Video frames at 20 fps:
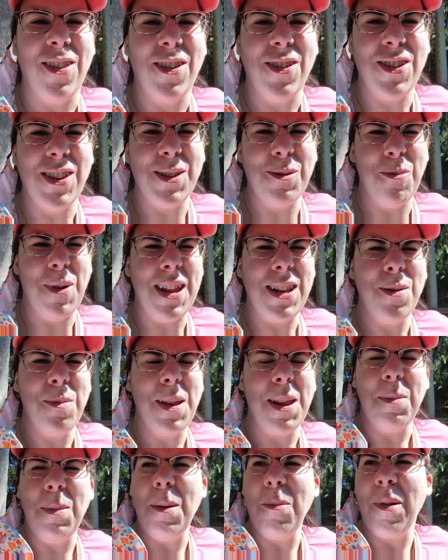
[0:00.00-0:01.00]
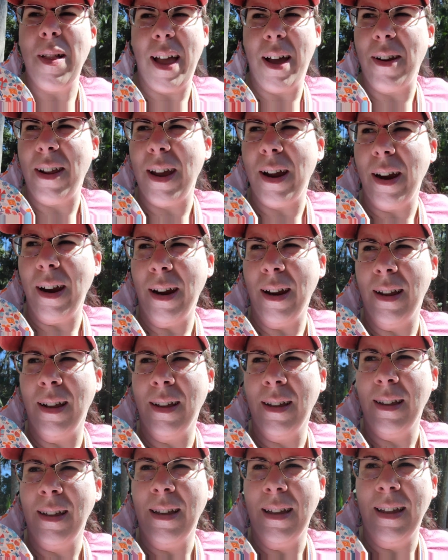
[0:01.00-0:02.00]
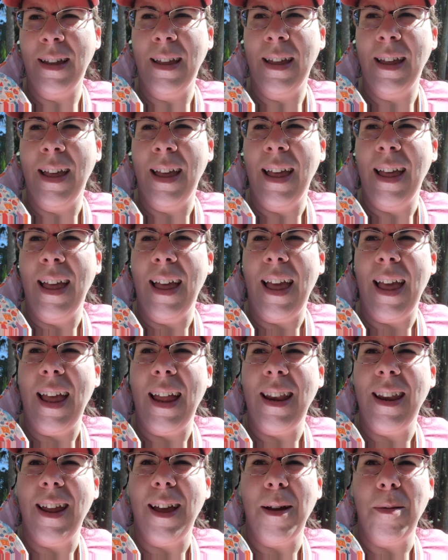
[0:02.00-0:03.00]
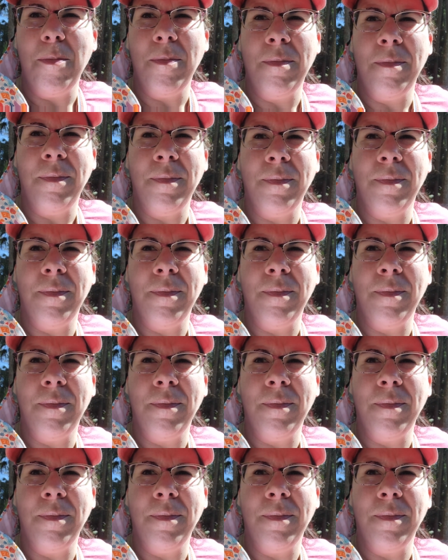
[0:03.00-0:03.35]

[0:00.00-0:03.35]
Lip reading: There's just way too many people out here. And the